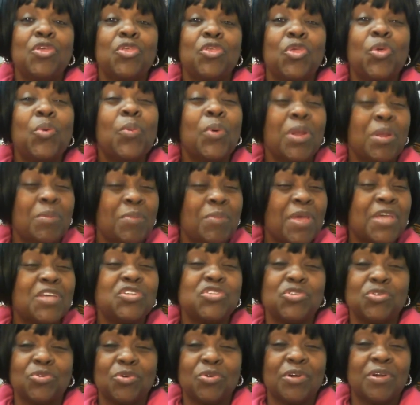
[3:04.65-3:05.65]
you want to make
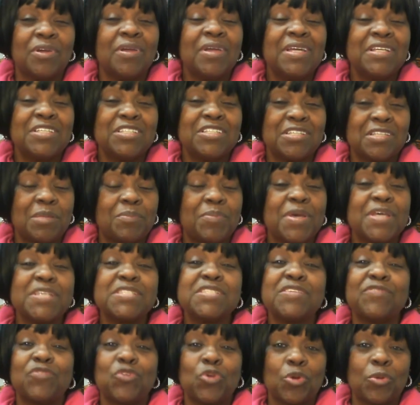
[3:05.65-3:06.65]
sure to the
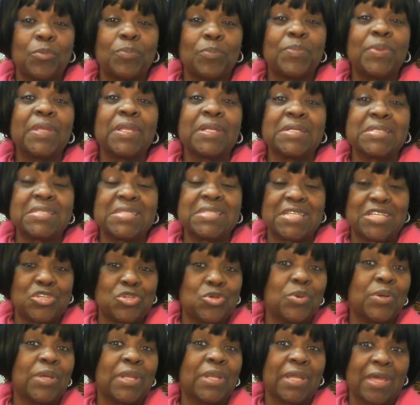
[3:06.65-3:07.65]
best of your ability
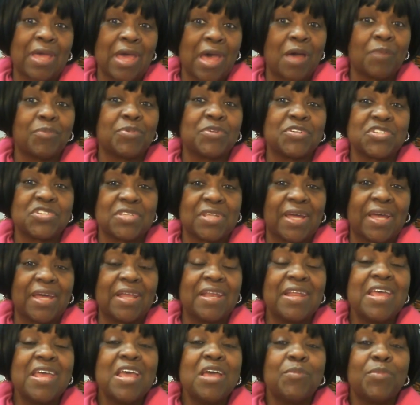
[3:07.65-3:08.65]
you can accomplish that.